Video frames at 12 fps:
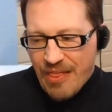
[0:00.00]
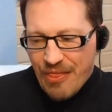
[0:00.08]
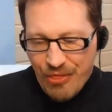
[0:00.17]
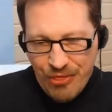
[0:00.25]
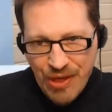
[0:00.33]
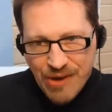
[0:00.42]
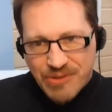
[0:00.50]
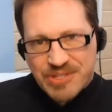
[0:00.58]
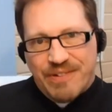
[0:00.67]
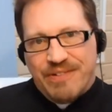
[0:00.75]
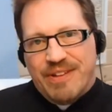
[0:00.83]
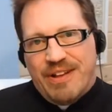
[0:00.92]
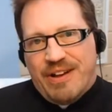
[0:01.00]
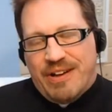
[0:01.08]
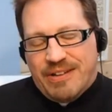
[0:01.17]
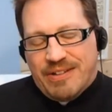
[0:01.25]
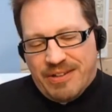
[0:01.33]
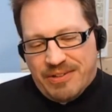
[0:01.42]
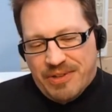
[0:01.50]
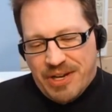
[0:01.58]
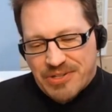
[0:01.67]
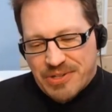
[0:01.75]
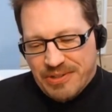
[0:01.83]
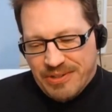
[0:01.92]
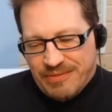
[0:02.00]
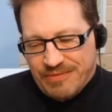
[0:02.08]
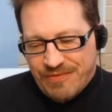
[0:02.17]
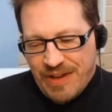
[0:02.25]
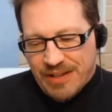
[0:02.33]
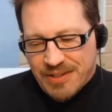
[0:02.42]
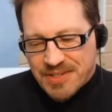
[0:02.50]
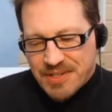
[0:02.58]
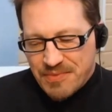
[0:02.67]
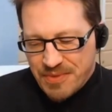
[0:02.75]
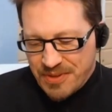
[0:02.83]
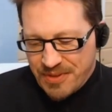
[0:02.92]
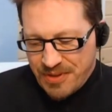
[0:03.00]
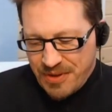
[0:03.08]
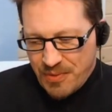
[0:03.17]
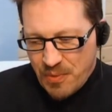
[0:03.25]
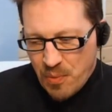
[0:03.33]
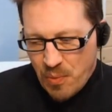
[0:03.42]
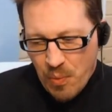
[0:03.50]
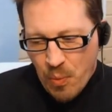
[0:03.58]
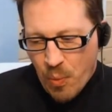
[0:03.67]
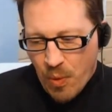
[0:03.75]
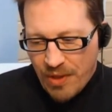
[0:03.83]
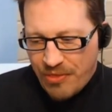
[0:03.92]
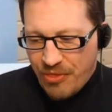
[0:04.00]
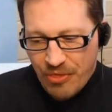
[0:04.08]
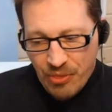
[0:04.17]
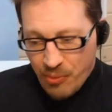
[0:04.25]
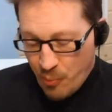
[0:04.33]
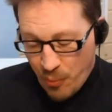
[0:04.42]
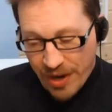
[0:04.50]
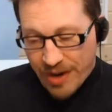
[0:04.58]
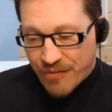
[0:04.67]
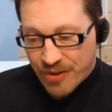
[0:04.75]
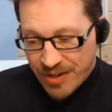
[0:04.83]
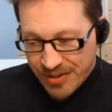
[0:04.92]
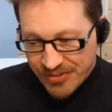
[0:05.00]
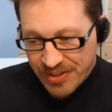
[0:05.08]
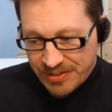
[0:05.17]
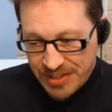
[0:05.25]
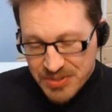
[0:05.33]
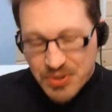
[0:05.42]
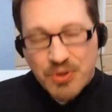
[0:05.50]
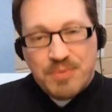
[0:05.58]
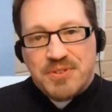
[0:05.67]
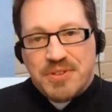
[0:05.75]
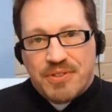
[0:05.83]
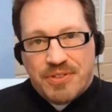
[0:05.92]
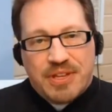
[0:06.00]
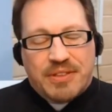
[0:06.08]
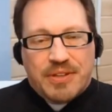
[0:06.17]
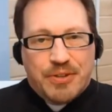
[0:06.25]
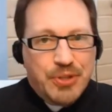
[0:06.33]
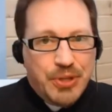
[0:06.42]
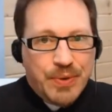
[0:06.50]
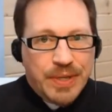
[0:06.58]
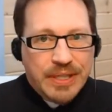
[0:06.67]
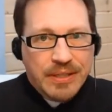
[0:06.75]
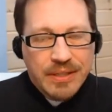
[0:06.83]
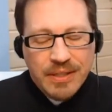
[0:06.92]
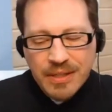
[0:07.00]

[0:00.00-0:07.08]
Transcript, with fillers: there's a logical fallacy with whatever it is that these groups think they're doing.